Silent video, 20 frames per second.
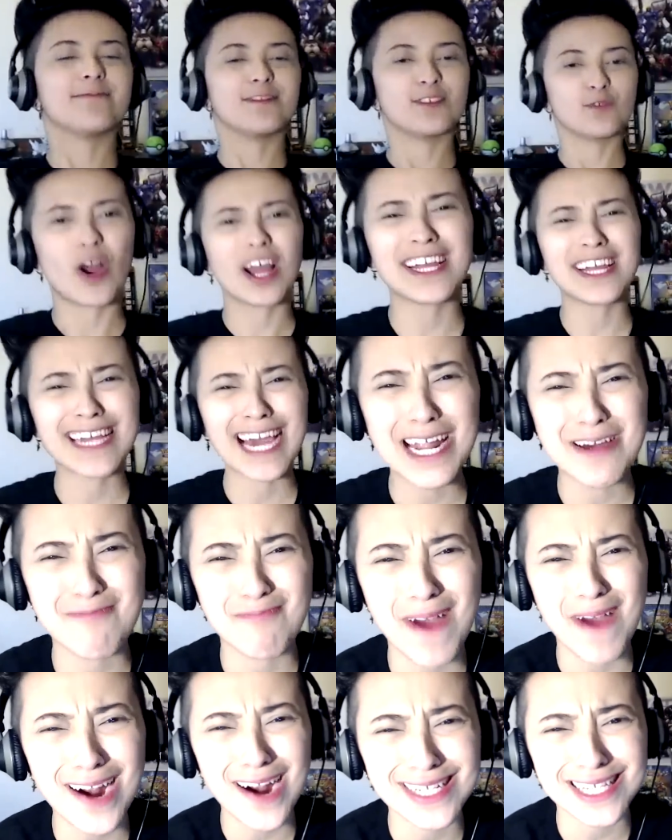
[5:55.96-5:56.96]
Why you gotta
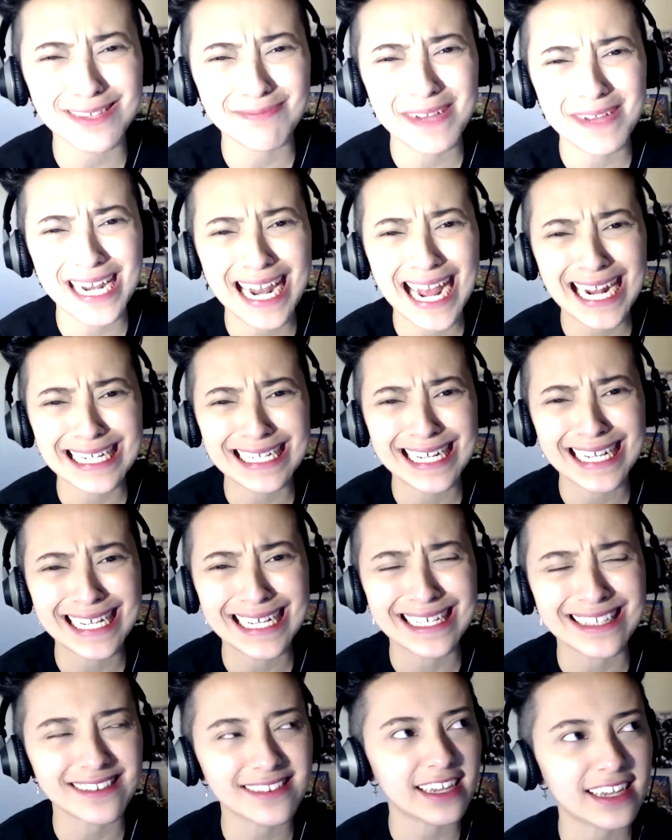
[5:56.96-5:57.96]
embarrass me like
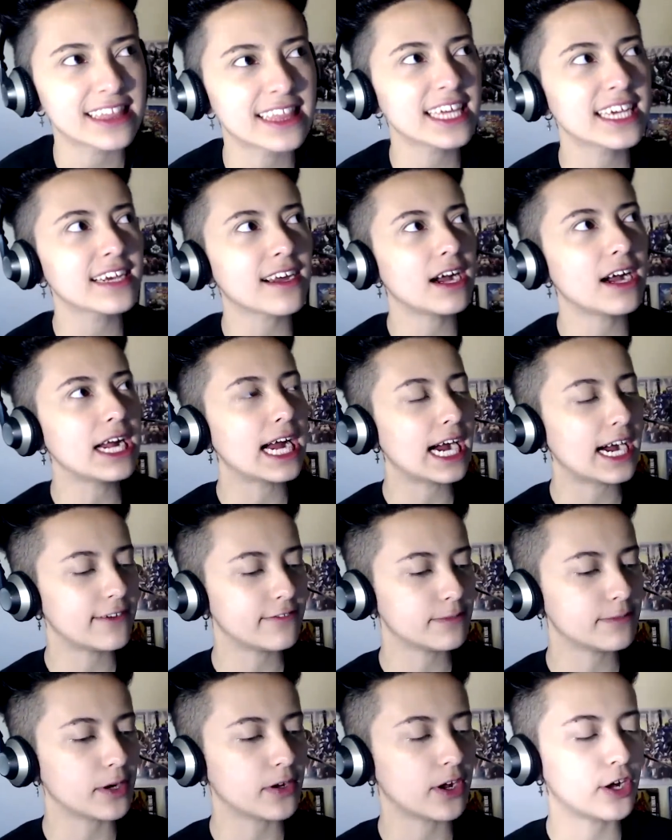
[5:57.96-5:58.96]
this? I think I
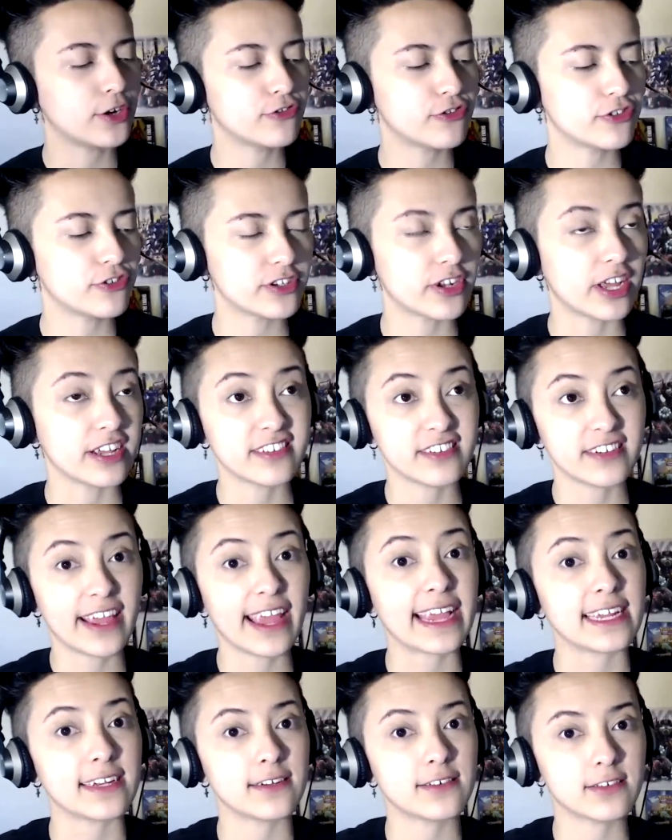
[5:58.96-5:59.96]
have about
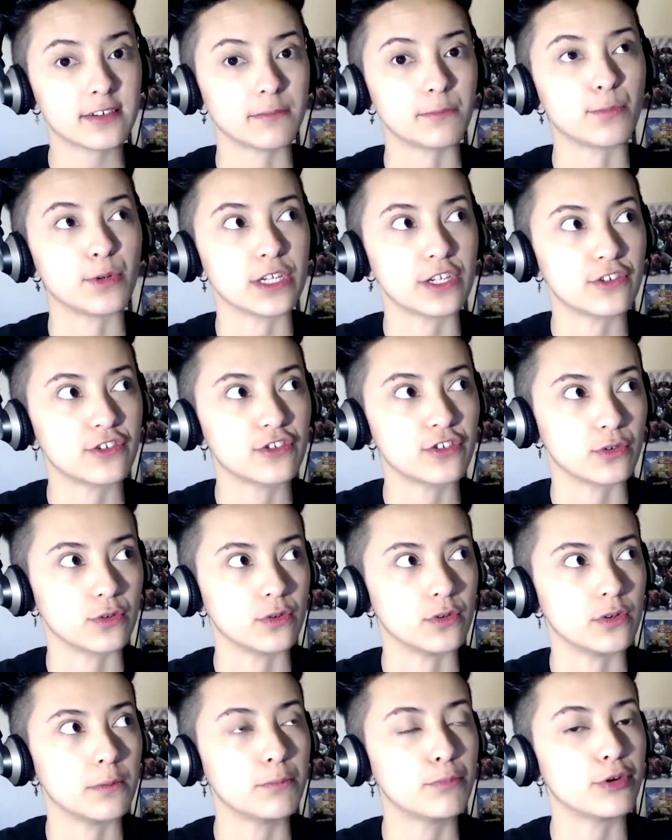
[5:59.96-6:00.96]
198. I'm pretty sure.
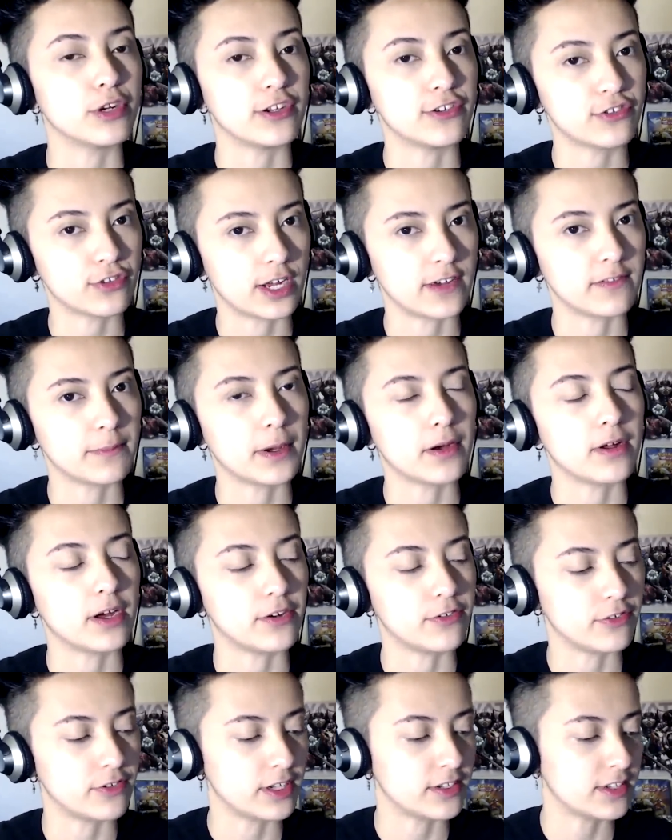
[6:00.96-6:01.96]
Pretty sure I have about
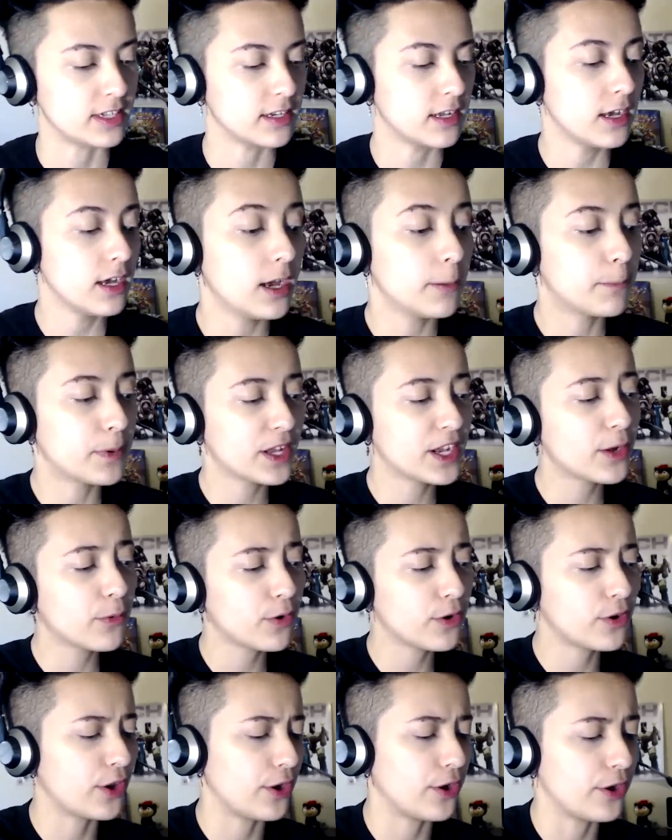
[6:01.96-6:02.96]
198. But you know
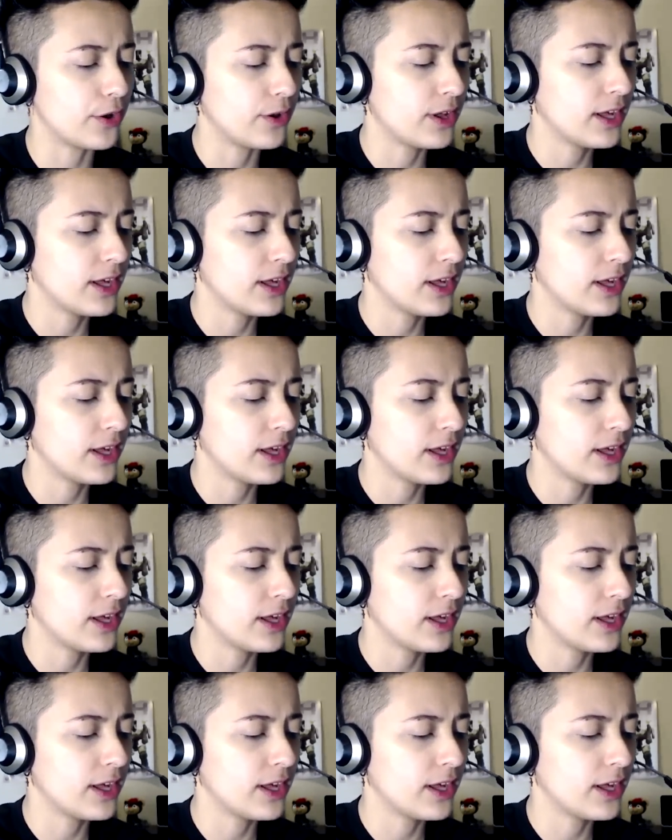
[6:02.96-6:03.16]
what? No.